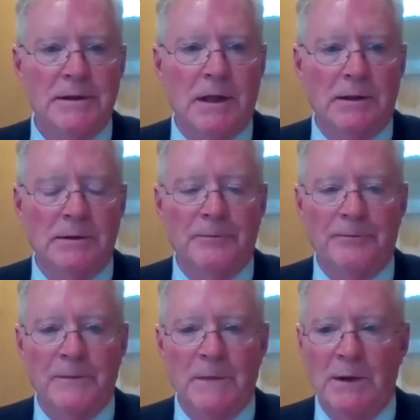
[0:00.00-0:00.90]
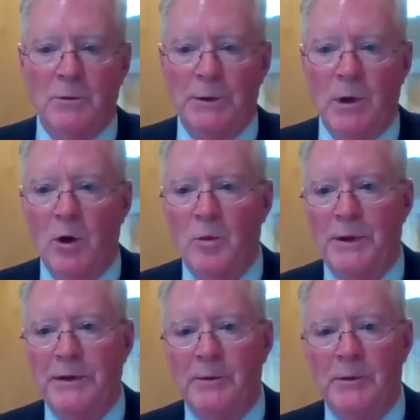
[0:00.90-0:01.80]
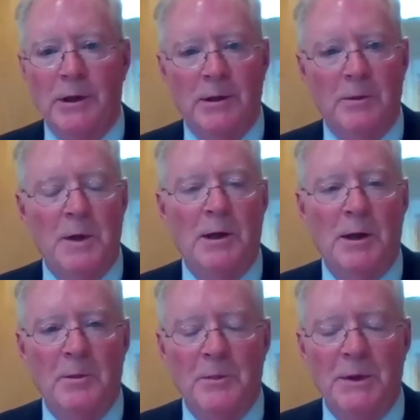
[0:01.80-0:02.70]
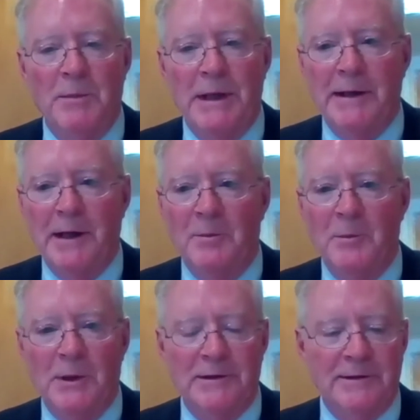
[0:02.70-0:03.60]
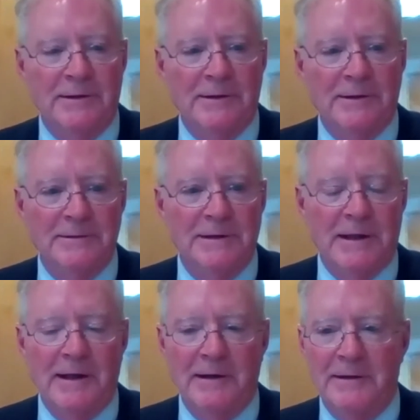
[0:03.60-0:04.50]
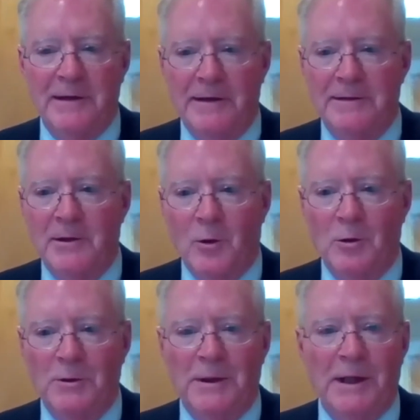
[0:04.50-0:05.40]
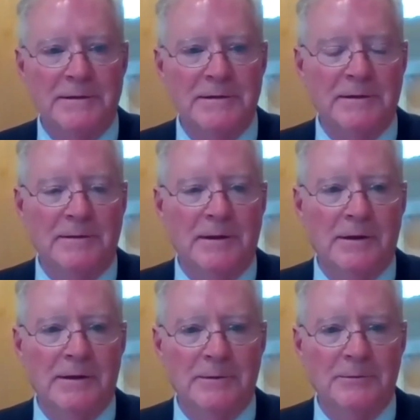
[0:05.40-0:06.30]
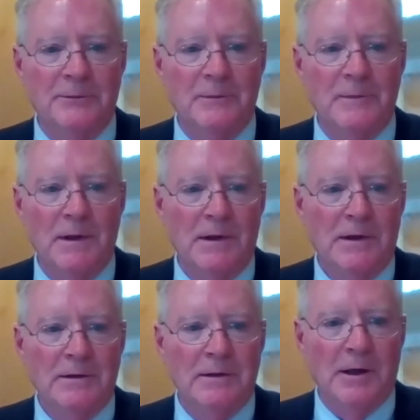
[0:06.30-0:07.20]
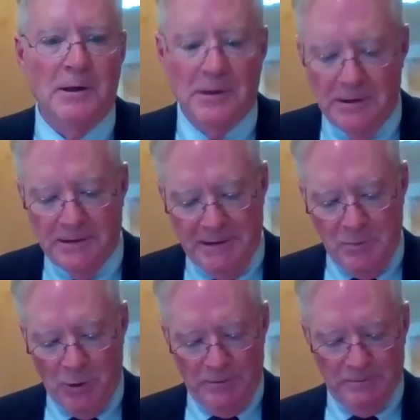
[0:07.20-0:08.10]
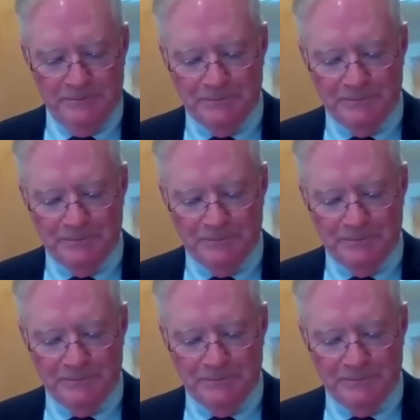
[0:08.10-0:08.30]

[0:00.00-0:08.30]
that we were hoping that were going to be made up, but today that hole gets dug a little deeper.